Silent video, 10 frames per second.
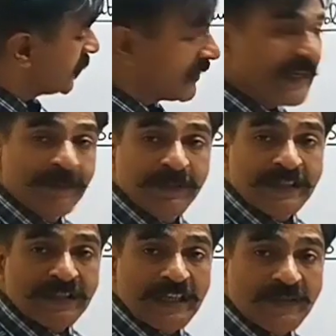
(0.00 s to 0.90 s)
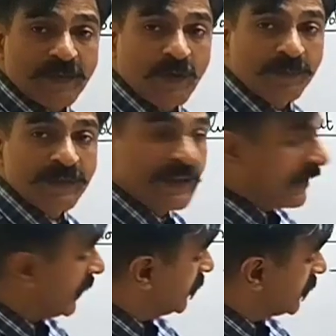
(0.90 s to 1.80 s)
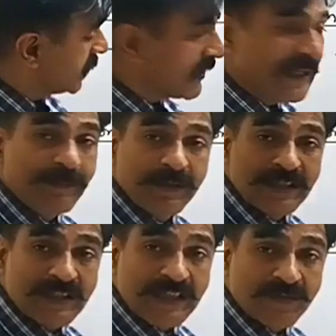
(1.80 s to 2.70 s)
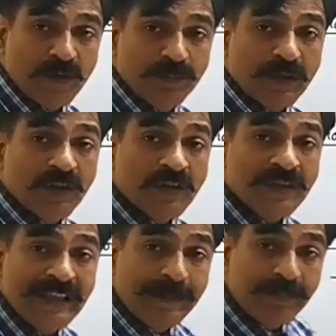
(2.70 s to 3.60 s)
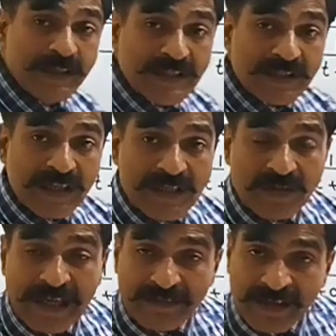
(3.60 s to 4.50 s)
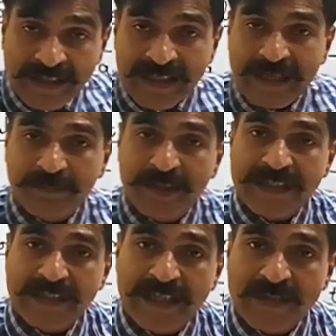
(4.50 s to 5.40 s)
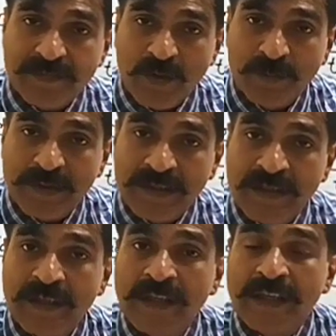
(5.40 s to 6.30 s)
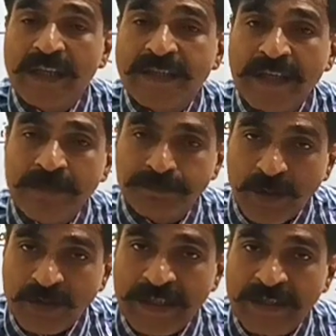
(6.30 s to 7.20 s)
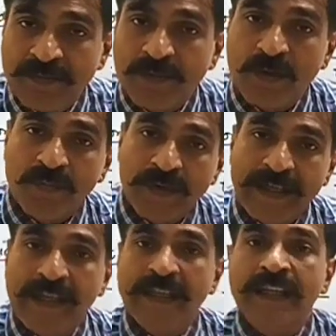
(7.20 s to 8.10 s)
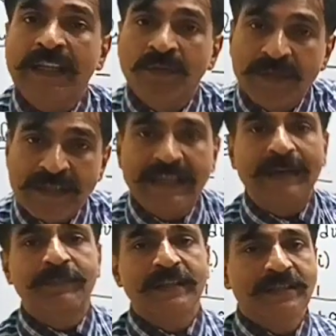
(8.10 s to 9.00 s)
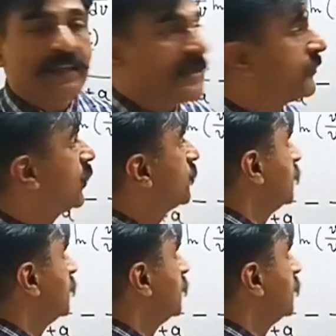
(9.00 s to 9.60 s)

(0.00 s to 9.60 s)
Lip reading: is the Laplace transform and this is the Laplace transform, because having the Laplace transform is important for finding the inverse Laplace transform.